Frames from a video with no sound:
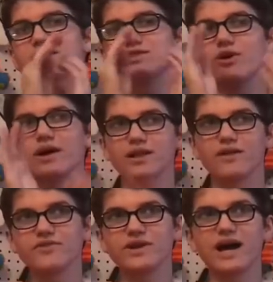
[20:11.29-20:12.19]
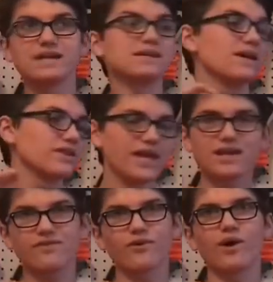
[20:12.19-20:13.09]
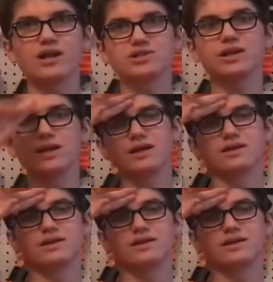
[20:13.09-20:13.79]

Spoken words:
So I love you guys. Thank you for watching.